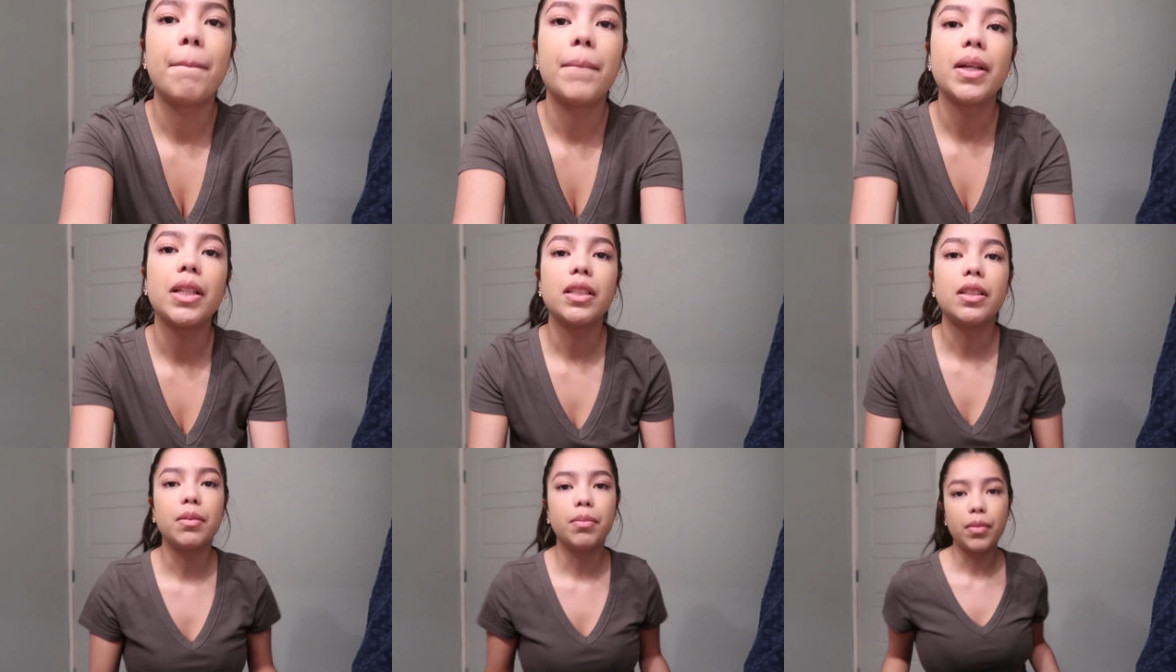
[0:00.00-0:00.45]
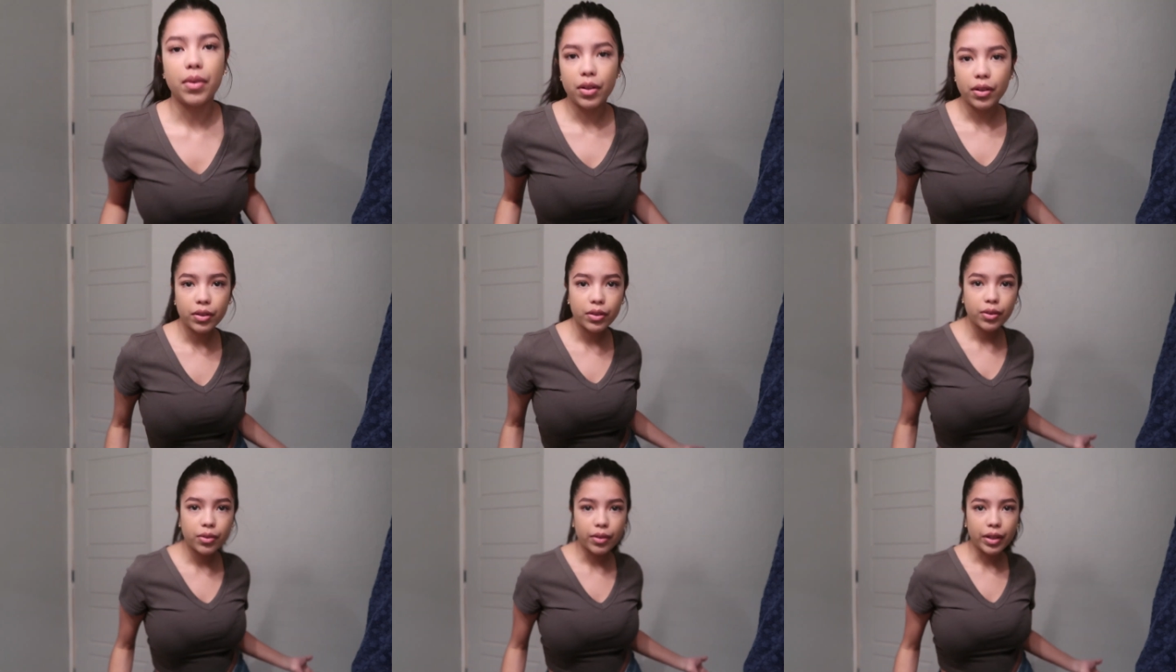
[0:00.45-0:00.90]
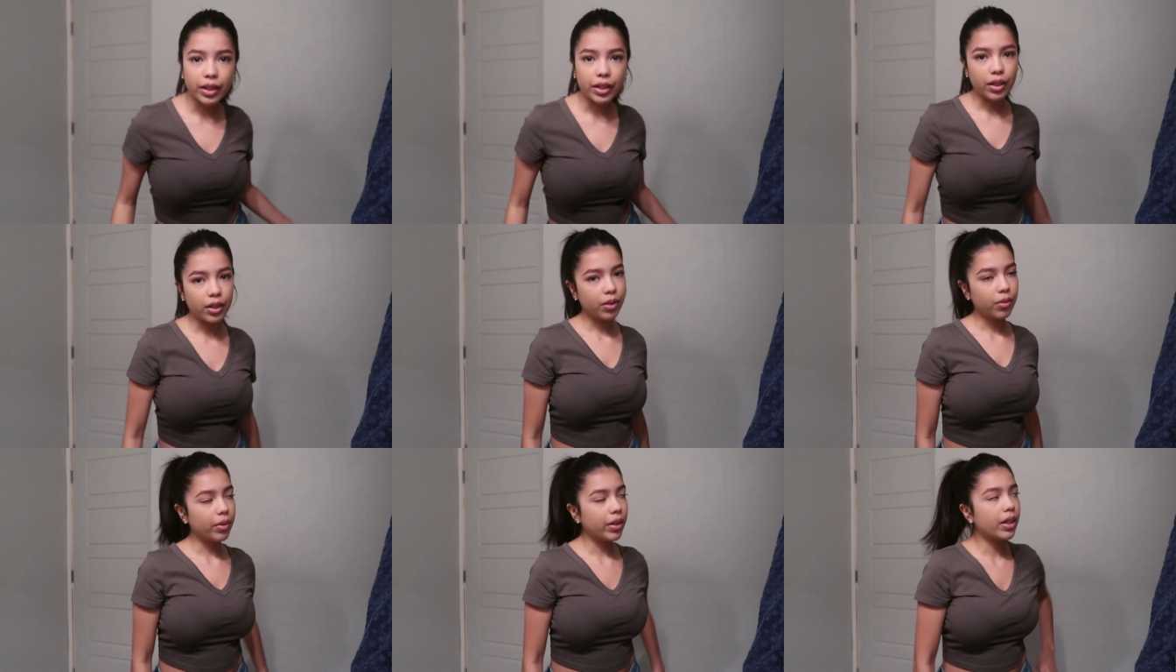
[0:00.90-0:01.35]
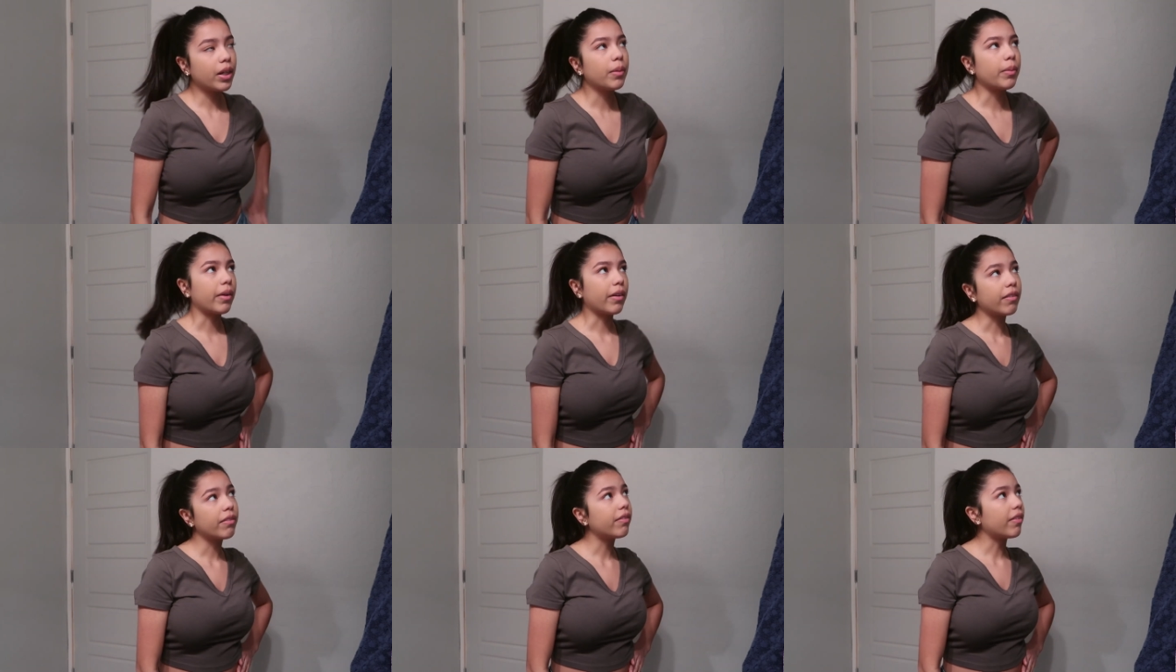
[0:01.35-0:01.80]
But tomorrow, I gotta wake up
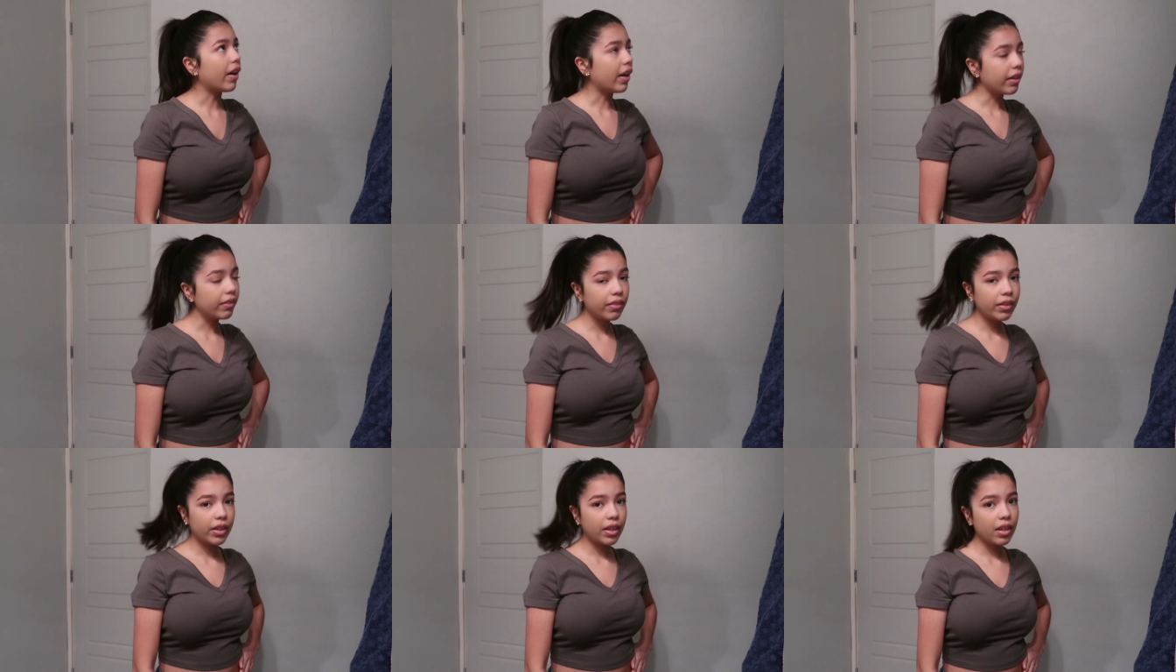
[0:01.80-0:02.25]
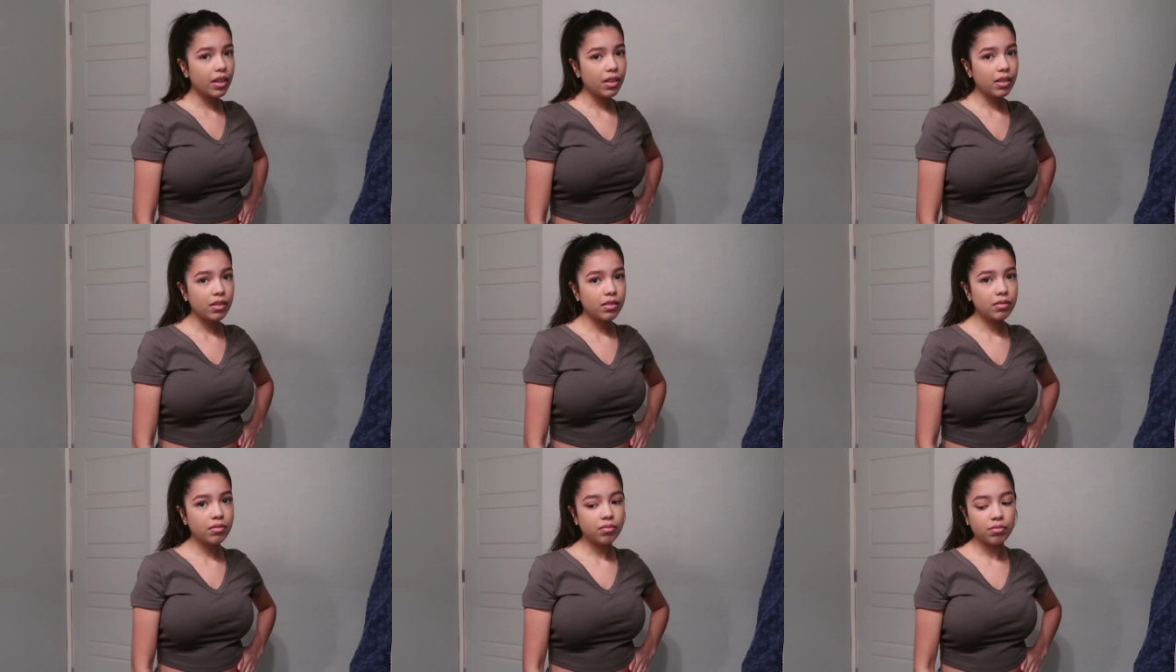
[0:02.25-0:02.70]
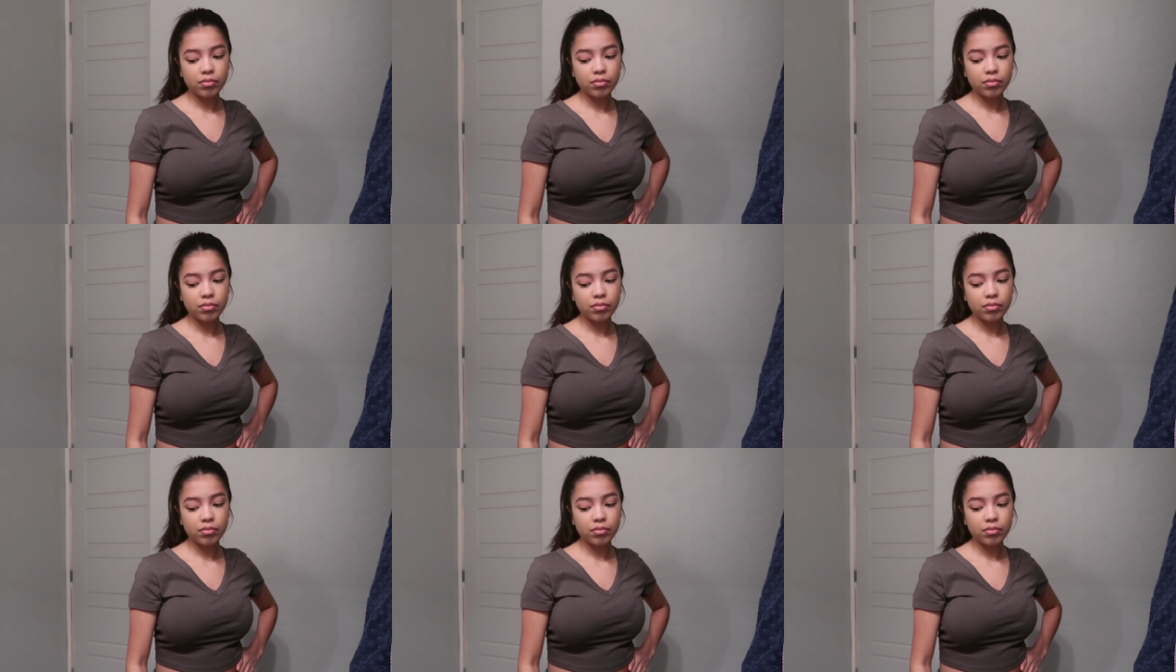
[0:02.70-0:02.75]
at 5 again.